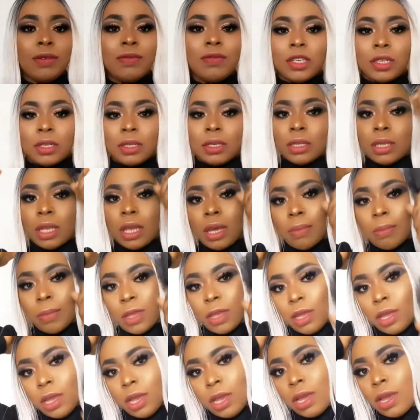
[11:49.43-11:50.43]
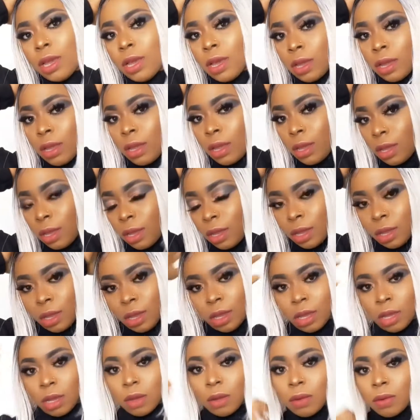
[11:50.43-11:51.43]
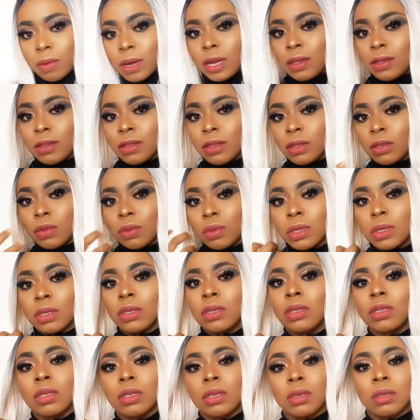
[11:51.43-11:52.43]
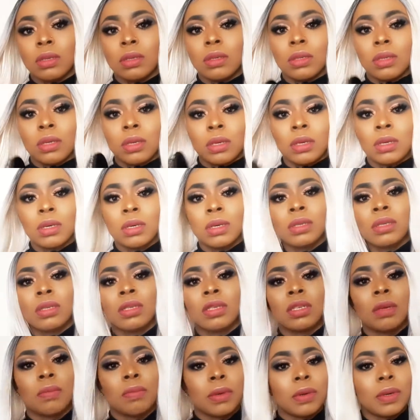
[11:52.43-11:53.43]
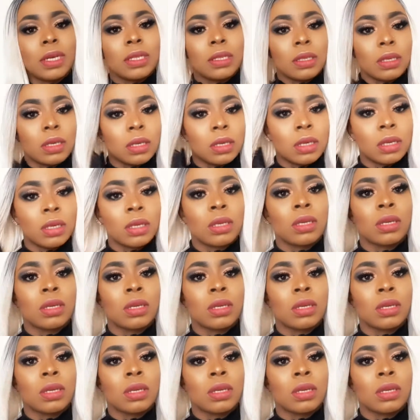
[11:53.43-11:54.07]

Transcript: could not just say i'm here why is this one still separating